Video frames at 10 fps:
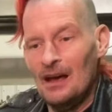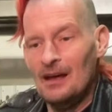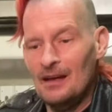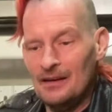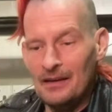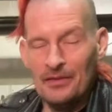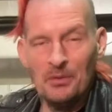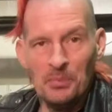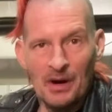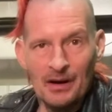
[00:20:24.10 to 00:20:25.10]
Another
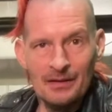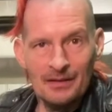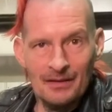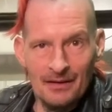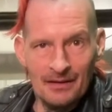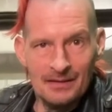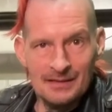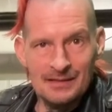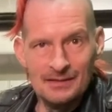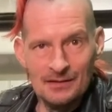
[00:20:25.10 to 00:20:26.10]
part that
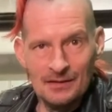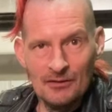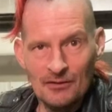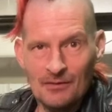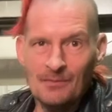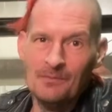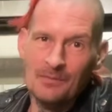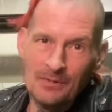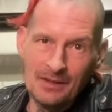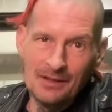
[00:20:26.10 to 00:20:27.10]

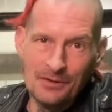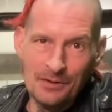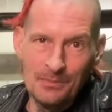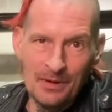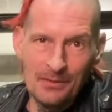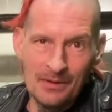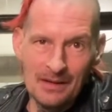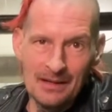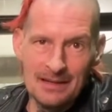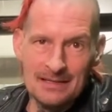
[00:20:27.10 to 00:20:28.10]
could be
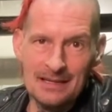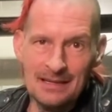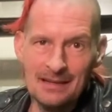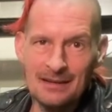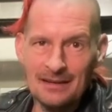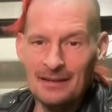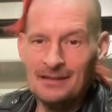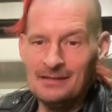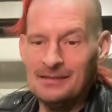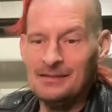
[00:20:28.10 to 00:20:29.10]
realistic
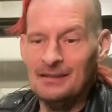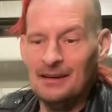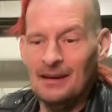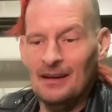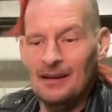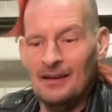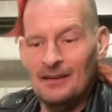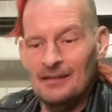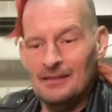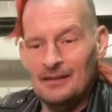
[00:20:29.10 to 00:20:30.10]
is
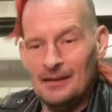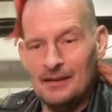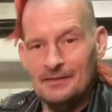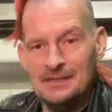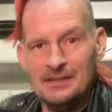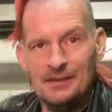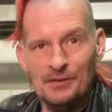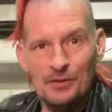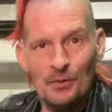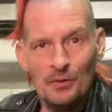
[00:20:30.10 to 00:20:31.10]
I've seen on
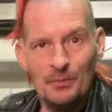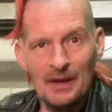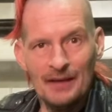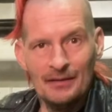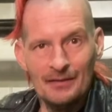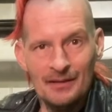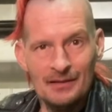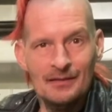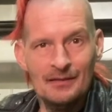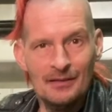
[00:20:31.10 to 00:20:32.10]
old metal
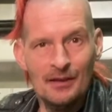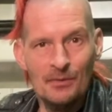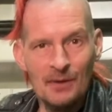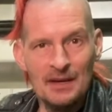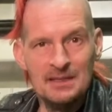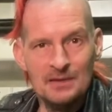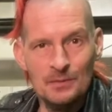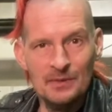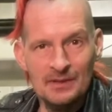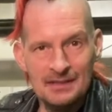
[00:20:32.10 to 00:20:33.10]
the rust
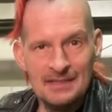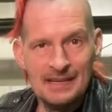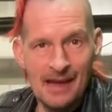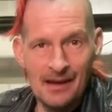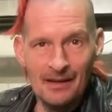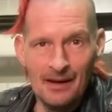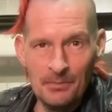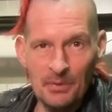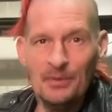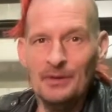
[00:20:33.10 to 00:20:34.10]
will scale up.
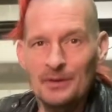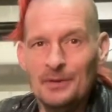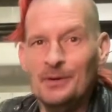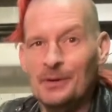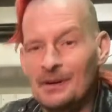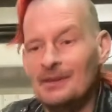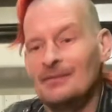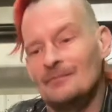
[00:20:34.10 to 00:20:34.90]
You could